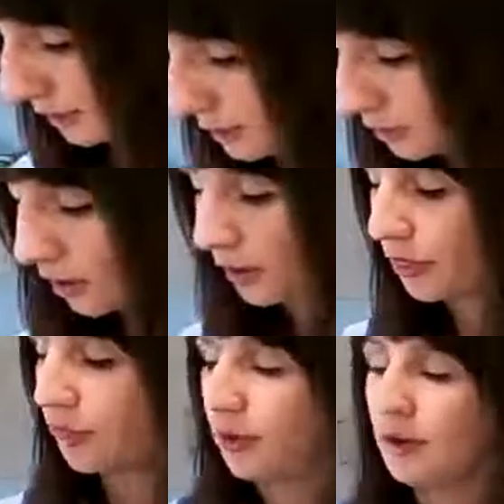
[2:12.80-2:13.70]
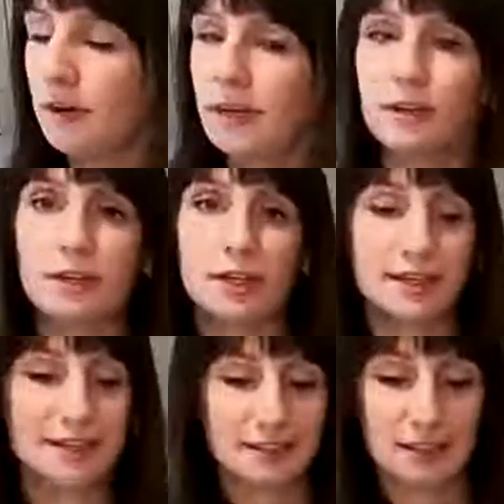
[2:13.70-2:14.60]
our third
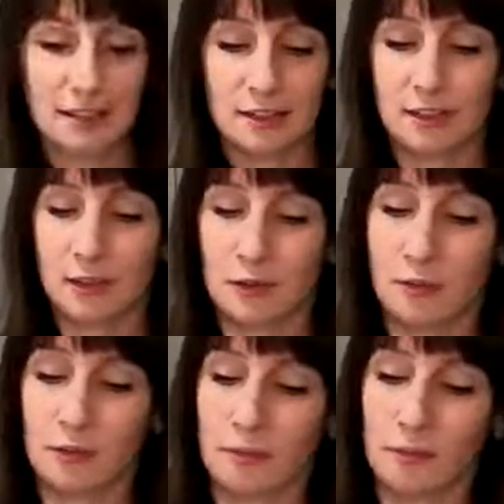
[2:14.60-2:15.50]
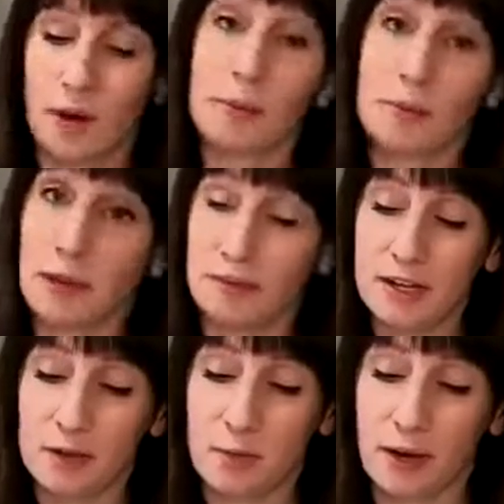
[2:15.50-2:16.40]
ingredient, probably my
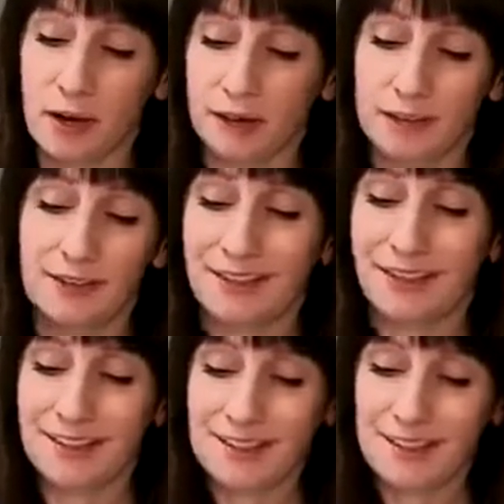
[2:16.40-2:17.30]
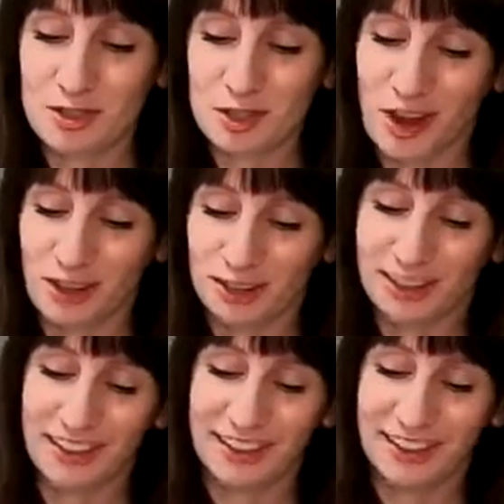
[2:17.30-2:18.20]
favorite part, is the chocolate.